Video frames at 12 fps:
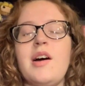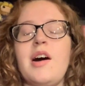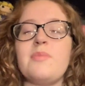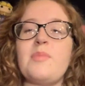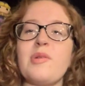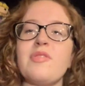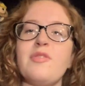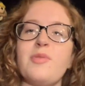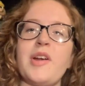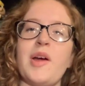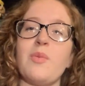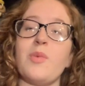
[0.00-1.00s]
most of
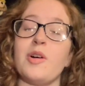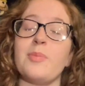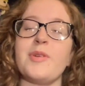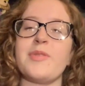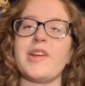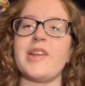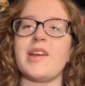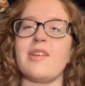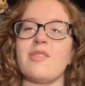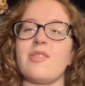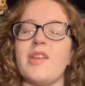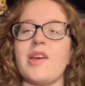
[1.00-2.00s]
what I will be reading
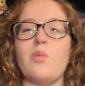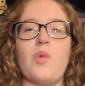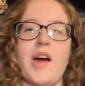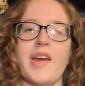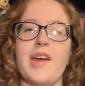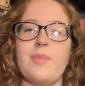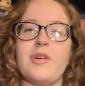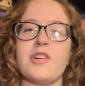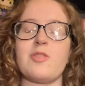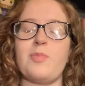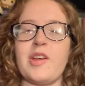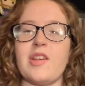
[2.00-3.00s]
is like YA
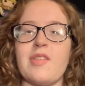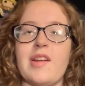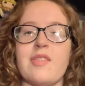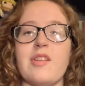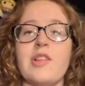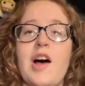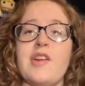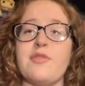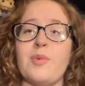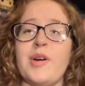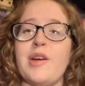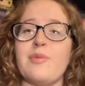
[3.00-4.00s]
books because that's a lot of
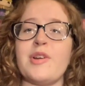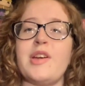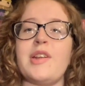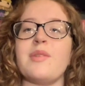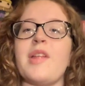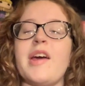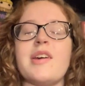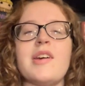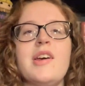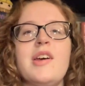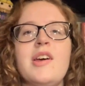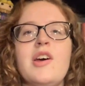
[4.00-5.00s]
what I read and like
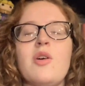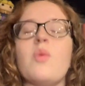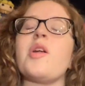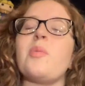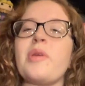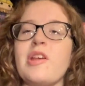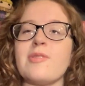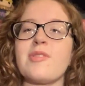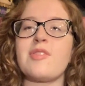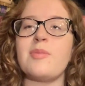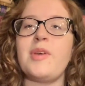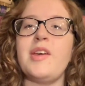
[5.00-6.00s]
what
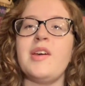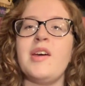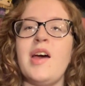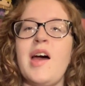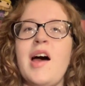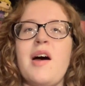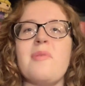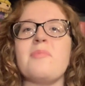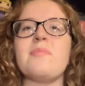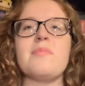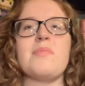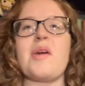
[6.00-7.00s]
appeals to me.
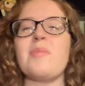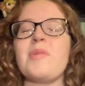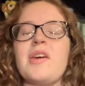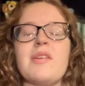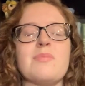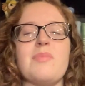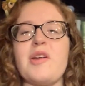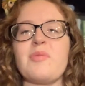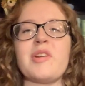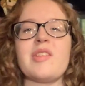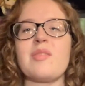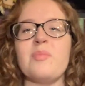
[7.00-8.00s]
Maybe might
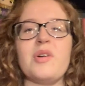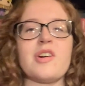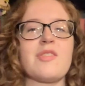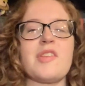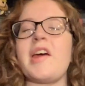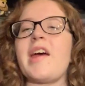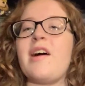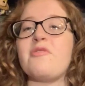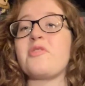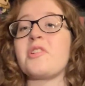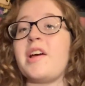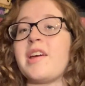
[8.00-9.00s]
read some books that I have
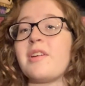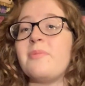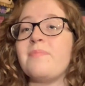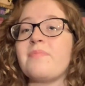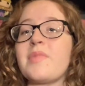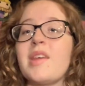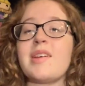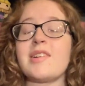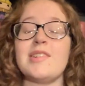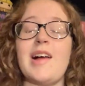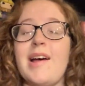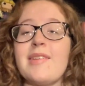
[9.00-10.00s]
for like
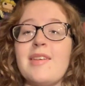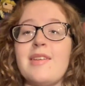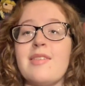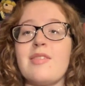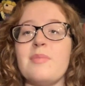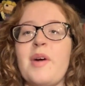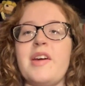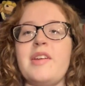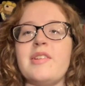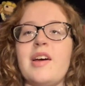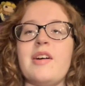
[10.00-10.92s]
classes, might